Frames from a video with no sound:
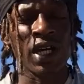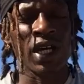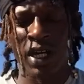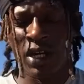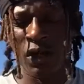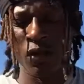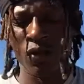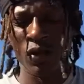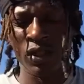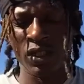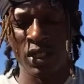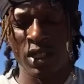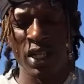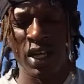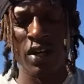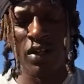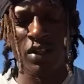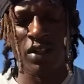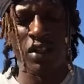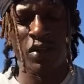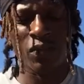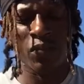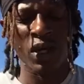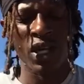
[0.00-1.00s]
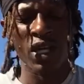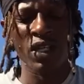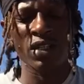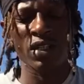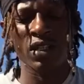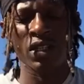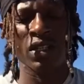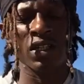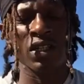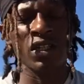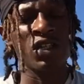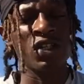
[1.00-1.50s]
it was there to
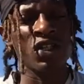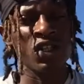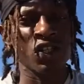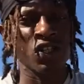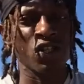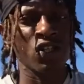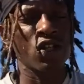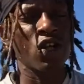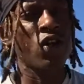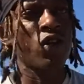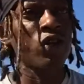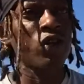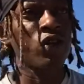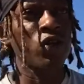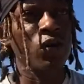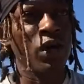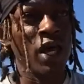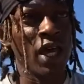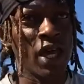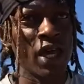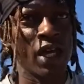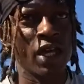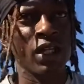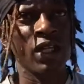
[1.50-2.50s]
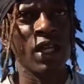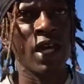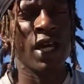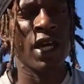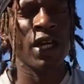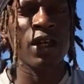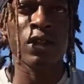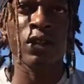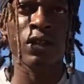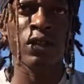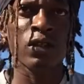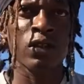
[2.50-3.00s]
basically just show you, hey, like,
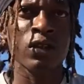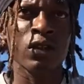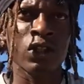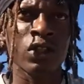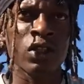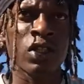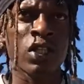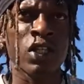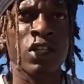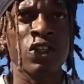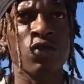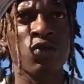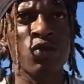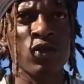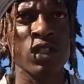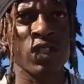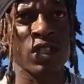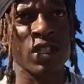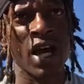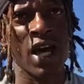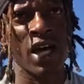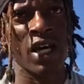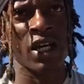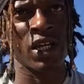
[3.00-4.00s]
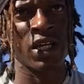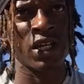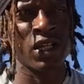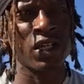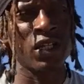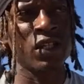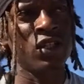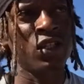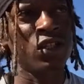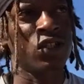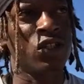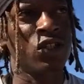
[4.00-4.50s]
this was not good
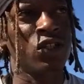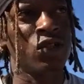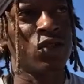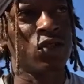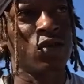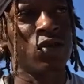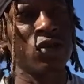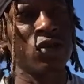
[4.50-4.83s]
to do,